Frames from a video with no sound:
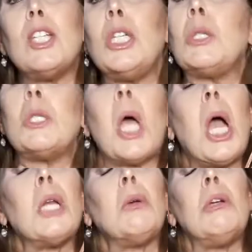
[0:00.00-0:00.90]
to your
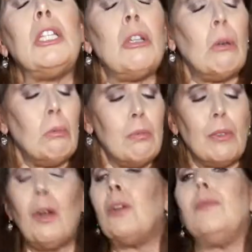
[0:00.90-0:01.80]
daughter and
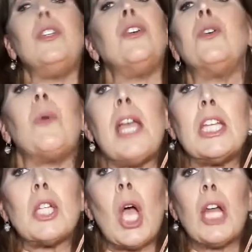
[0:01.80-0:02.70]
your
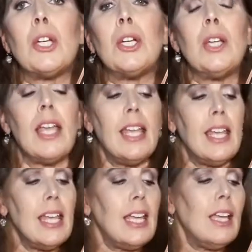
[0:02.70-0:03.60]
granddaughter,
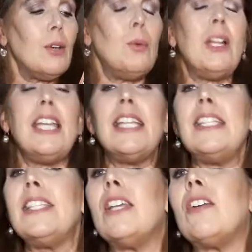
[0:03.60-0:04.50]
really
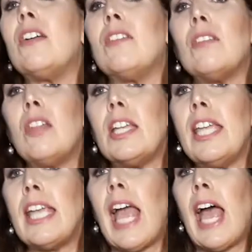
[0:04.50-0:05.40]
consider
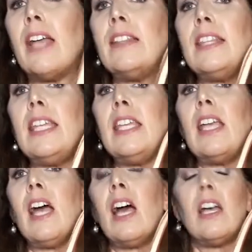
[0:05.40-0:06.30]
looking at
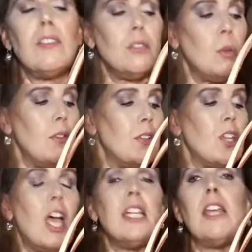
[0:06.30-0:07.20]
the Louis
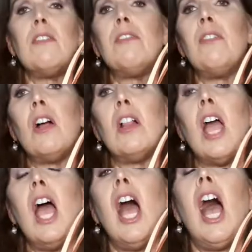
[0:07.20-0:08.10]
Vuitton Neverfull.
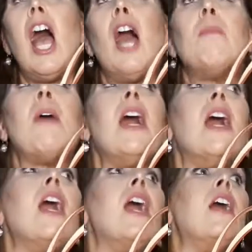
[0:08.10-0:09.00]

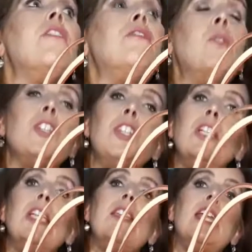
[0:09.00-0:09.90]

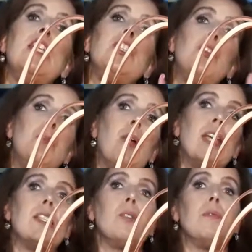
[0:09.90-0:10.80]
Unfortunately, they do
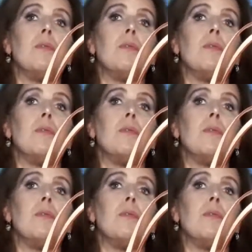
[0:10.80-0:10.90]
price